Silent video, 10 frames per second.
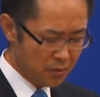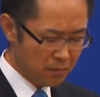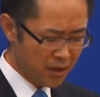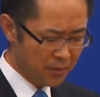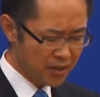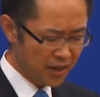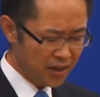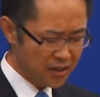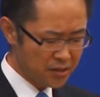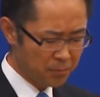One of the
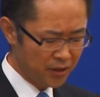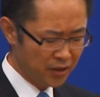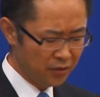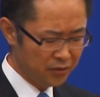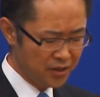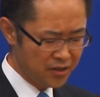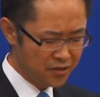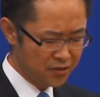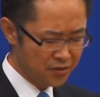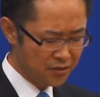highest priority
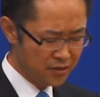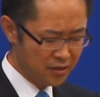issues